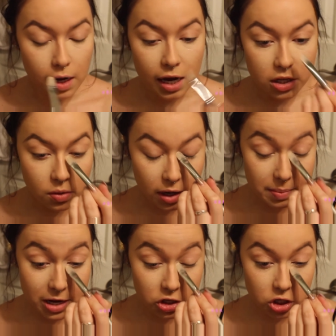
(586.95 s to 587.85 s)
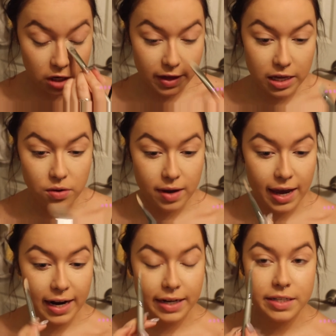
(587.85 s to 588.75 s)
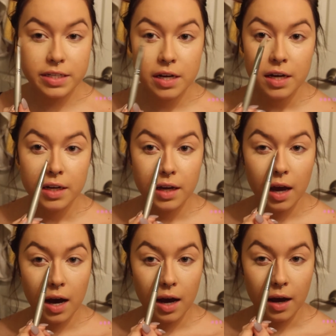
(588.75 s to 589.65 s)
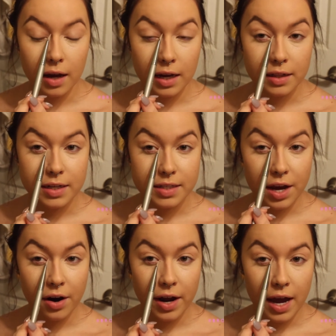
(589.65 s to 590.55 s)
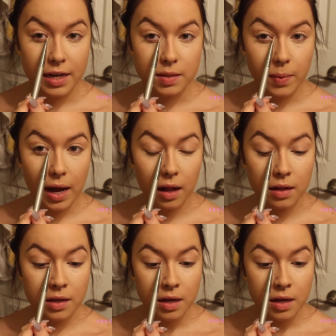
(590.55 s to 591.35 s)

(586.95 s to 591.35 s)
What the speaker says: And you want to make sure that you get it in this area as well.